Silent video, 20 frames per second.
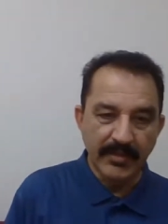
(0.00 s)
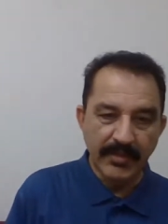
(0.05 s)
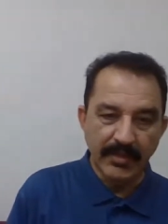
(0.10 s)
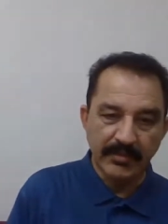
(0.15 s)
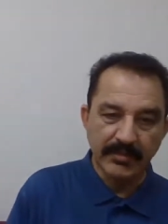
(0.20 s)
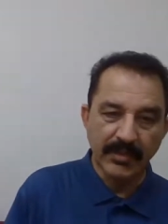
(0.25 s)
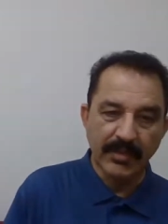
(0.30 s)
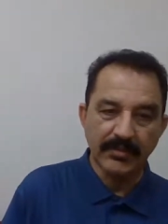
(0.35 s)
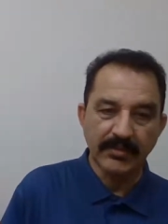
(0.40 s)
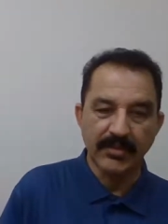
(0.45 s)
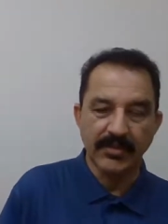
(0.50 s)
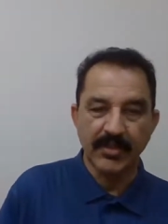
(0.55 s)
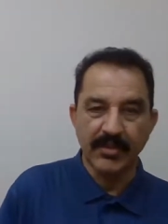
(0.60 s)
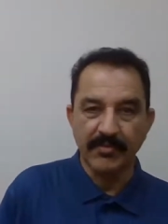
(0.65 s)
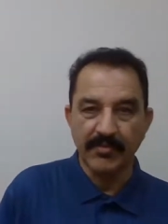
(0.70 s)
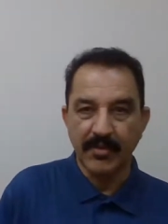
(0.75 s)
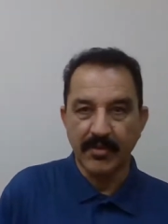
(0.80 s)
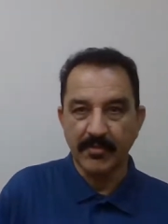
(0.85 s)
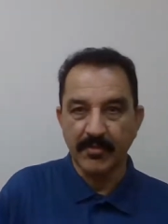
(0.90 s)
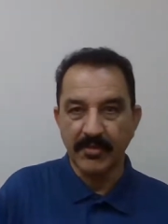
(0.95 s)
take the other
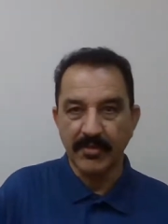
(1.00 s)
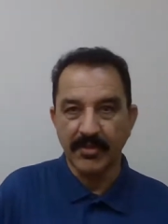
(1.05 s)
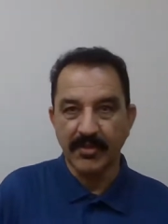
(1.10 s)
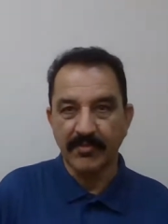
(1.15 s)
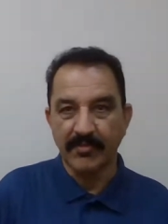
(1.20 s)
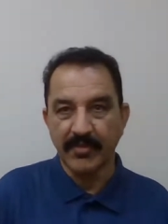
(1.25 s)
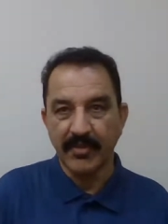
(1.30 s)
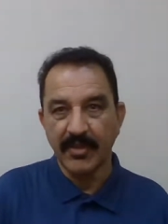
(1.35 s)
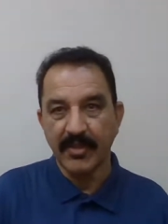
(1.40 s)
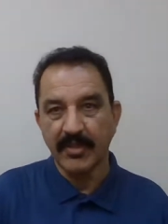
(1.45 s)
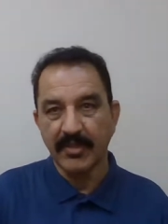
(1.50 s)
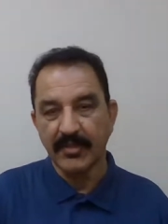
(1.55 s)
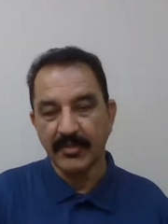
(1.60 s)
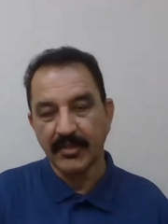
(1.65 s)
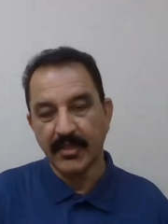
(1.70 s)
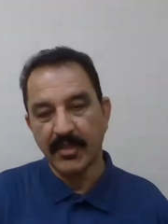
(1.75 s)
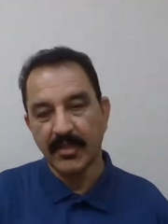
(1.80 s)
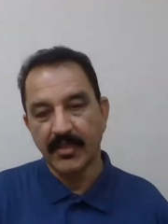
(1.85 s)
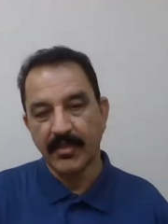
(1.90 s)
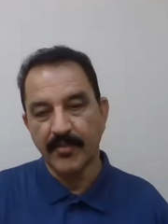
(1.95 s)
information where
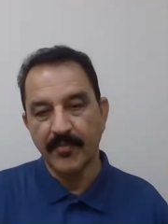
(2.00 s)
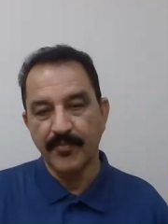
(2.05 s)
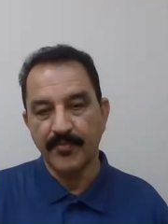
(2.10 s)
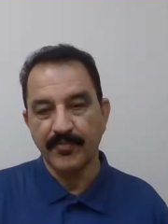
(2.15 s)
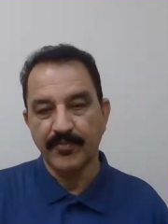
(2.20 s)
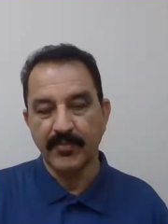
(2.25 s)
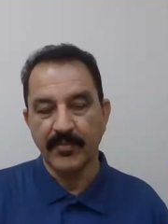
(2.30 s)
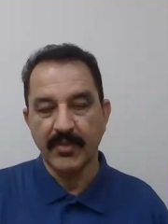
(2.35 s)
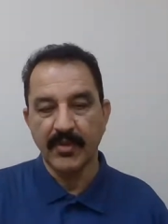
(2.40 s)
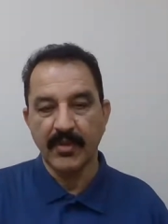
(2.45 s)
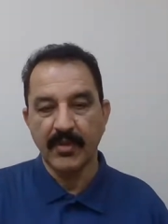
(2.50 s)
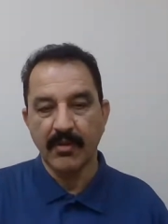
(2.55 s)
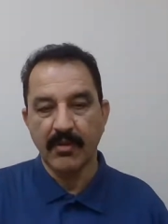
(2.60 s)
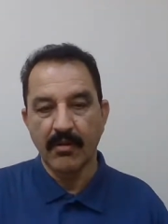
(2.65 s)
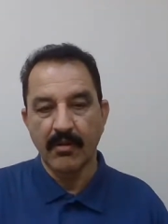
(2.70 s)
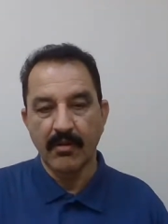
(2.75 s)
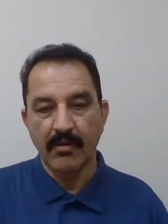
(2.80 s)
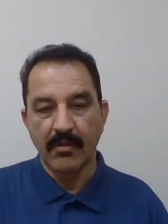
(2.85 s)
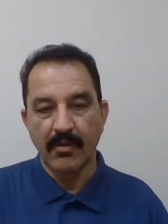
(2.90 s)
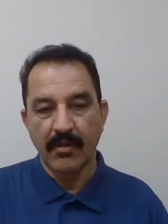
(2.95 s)
the
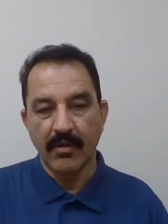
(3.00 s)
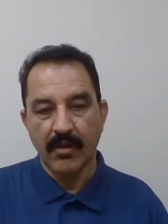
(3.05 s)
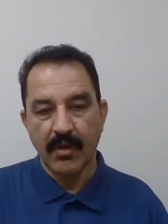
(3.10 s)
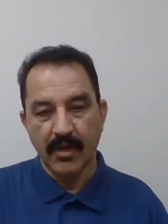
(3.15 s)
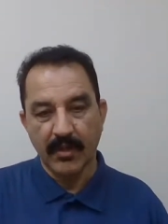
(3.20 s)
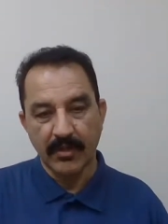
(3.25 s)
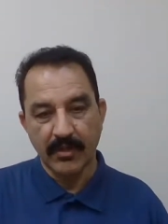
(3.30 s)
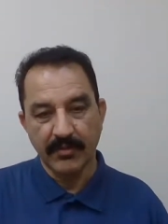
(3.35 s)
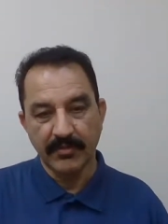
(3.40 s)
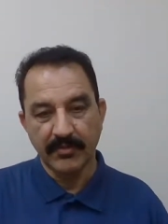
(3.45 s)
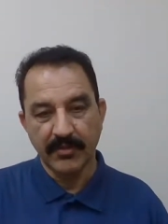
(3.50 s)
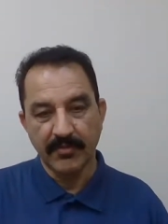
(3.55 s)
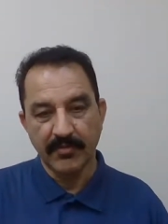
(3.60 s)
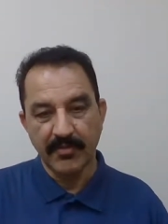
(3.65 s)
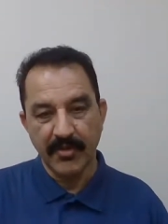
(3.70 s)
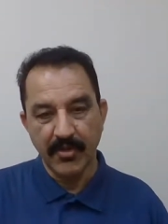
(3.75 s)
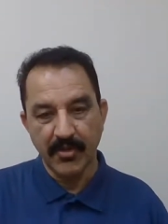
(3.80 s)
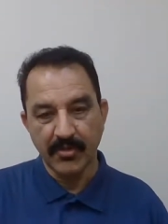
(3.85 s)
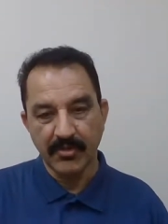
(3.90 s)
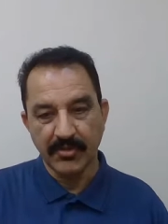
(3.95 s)
all of the
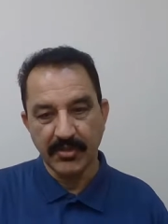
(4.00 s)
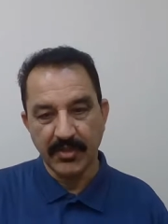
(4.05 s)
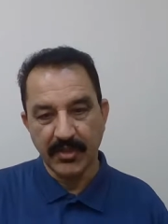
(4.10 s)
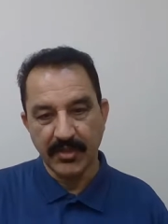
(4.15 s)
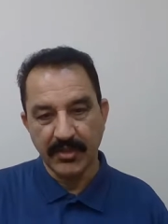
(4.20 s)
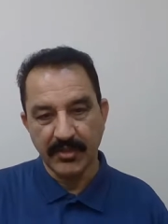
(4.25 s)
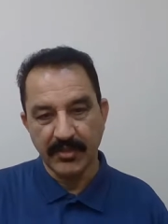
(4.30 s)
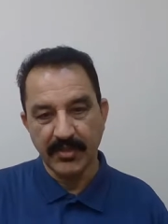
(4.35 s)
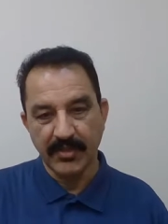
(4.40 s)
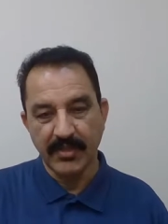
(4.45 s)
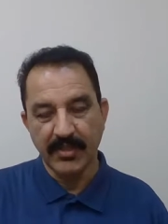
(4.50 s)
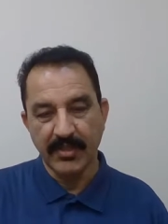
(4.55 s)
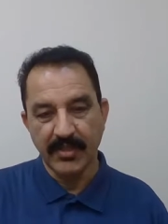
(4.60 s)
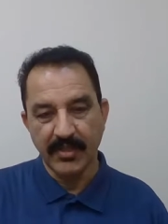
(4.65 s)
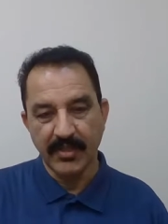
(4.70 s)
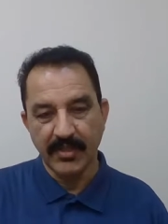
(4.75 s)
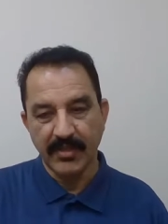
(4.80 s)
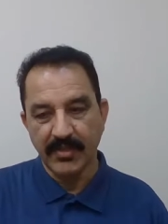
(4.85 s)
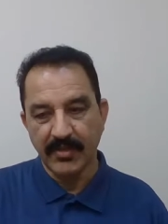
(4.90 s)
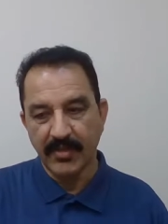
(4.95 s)
videos are
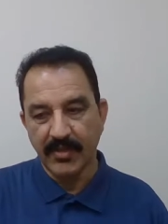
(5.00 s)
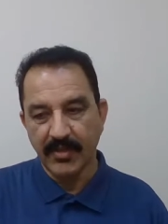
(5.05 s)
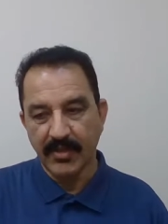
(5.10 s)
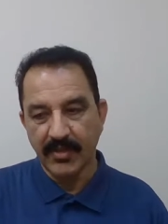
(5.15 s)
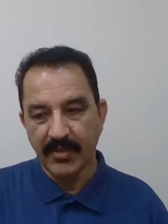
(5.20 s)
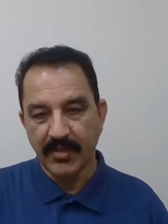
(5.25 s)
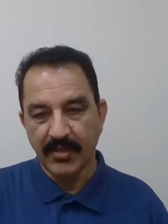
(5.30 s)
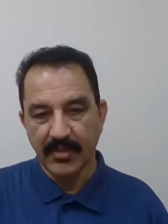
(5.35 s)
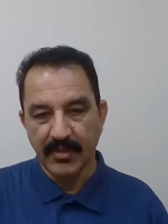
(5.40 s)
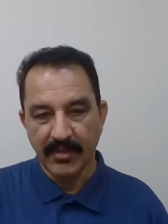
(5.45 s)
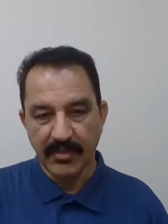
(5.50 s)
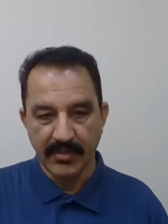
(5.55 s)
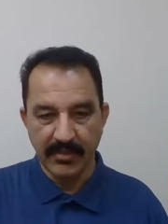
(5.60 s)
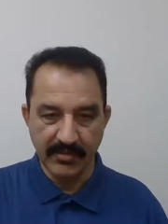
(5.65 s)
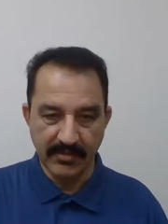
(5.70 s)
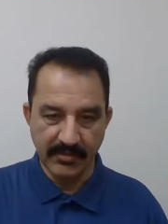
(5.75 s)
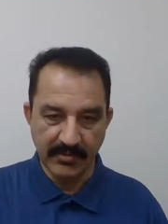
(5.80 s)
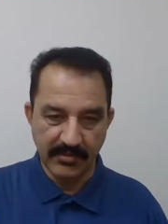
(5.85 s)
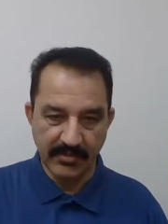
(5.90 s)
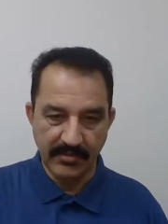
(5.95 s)

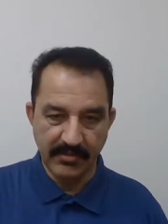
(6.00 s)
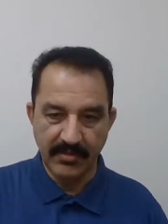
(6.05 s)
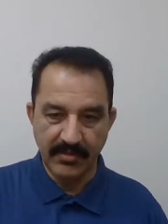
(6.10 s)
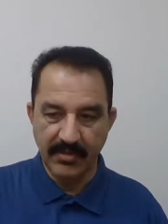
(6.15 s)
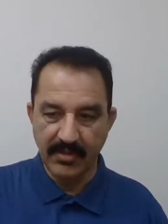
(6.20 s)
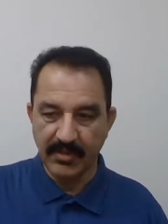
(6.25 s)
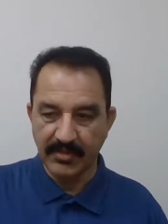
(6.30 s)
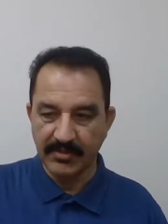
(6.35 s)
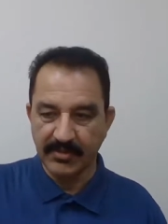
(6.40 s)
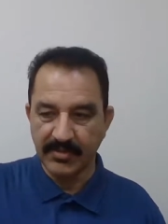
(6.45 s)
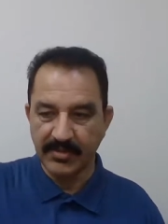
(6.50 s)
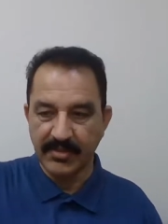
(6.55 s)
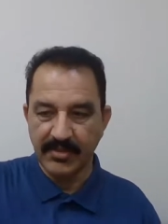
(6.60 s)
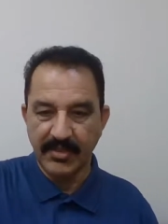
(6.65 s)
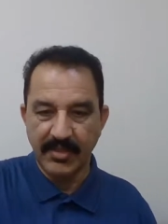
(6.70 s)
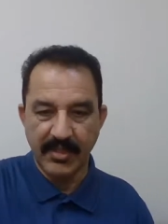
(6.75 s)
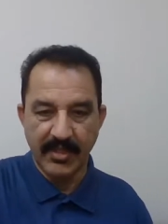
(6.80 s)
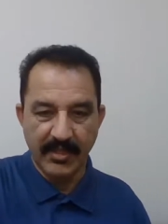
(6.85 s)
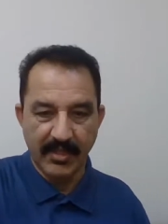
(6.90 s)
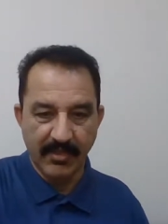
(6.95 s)
uh,
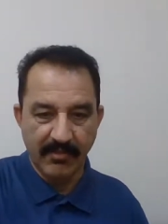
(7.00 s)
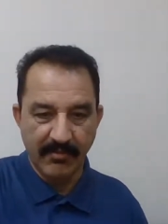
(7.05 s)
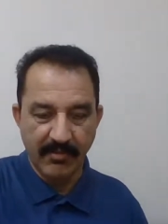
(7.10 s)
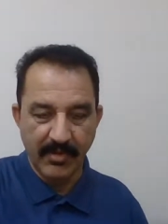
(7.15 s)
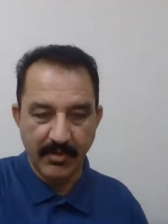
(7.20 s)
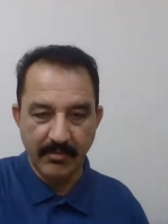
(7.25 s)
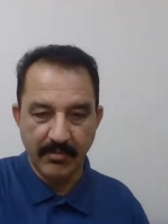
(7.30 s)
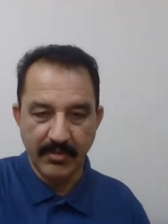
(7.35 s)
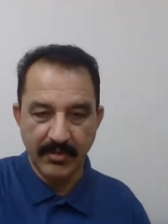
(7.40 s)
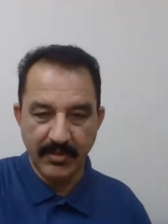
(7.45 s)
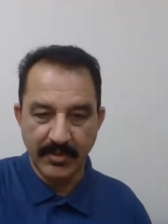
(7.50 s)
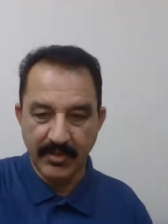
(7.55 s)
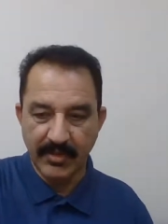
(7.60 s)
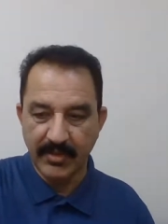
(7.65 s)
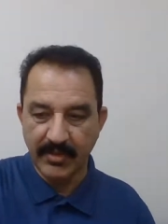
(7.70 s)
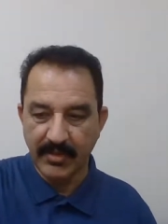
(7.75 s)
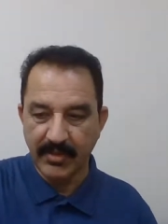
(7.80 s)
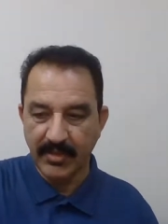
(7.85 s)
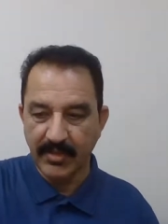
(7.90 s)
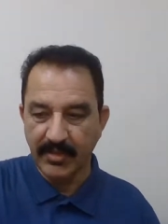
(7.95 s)
exist there, available
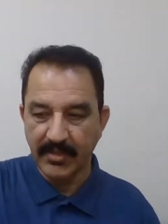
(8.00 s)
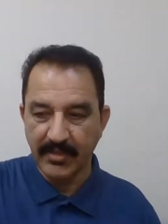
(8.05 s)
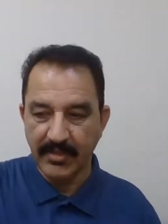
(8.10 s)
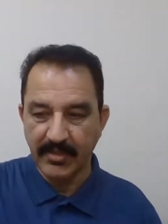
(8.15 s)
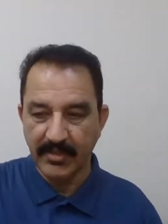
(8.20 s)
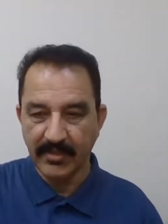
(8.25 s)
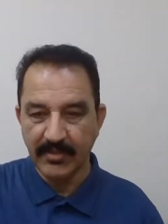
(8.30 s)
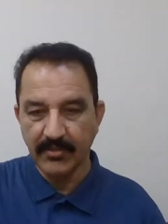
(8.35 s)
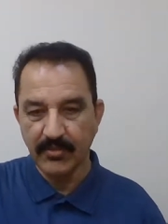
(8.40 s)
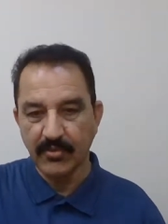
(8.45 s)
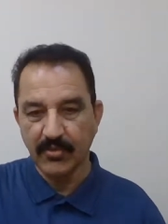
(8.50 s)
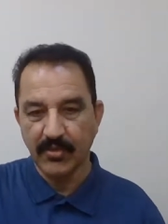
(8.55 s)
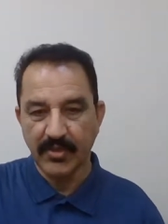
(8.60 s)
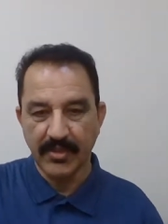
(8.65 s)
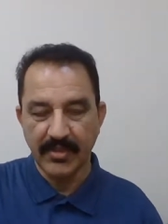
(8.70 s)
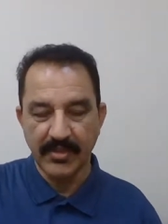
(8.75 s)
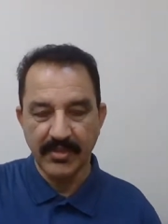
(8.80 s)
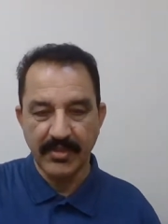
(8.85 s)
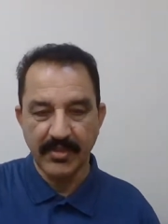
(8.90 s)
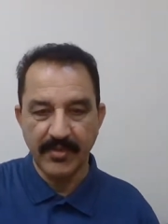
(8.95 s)
there, and you
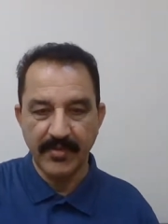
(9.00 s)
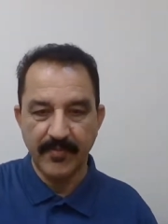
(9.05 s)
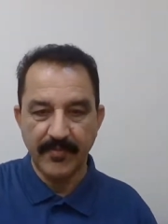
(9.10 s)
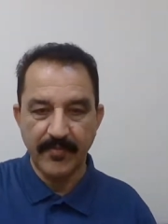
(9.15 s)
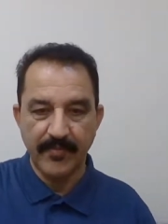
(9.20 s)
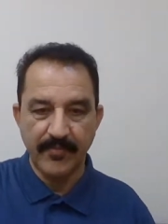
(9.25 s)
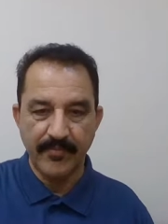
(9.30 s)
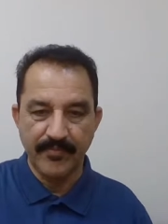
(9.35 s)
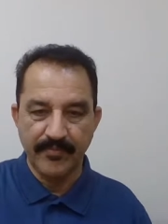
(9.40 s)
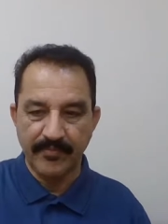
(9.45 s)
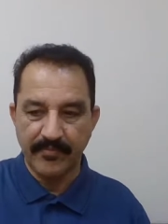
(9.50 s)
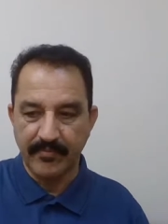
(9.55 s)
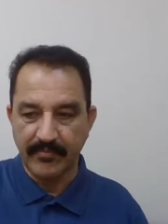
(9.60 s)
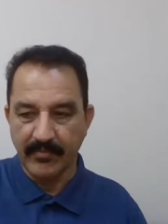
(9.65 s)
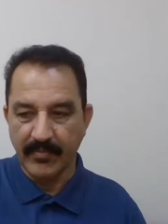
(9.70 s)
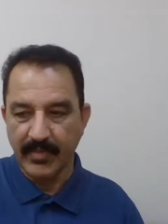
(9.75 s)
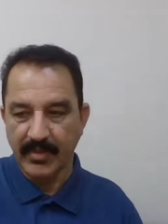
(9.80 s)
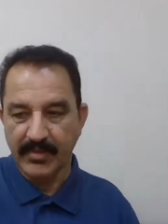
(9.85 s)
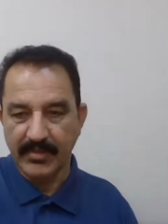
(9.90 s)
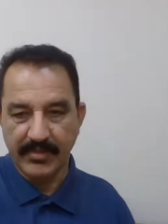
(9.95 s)
can
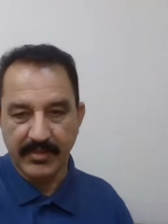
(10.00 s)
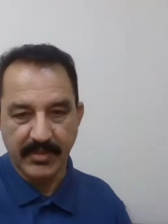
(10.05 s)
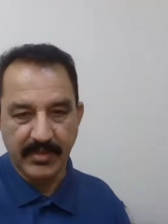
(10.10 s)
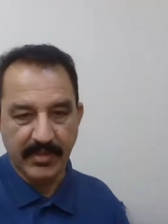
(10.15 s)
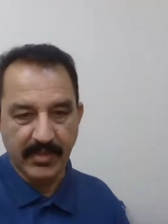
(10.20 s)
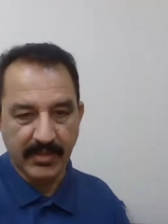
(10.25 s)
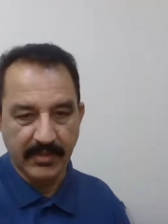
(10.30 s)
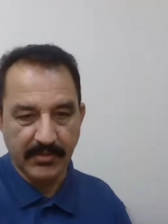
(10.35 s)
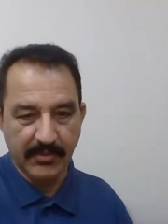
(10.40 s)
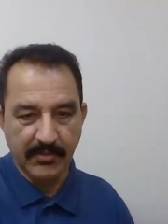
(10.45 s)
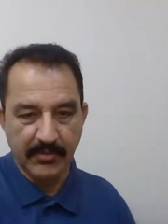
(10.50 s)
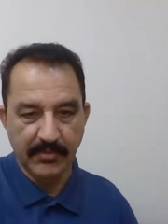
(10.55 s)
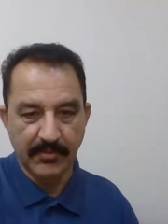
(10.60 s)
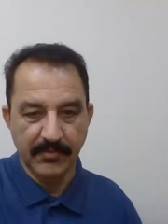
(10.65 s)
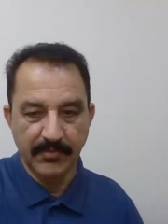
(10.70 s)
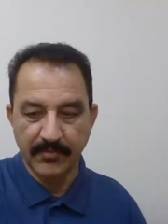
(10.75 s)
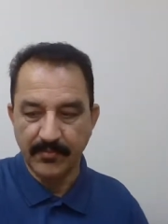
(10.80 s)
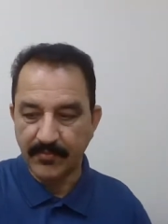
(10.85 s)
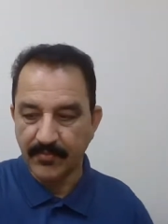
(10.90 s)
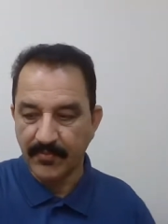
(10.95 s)
see also.